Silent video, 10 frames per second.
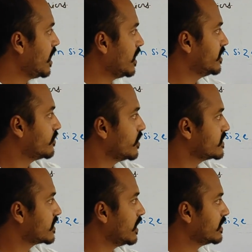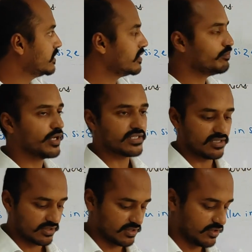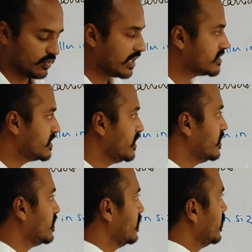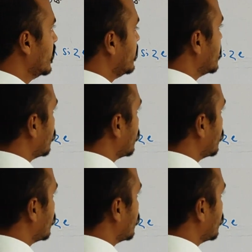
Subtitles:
another one is collector base junction. You can see here, this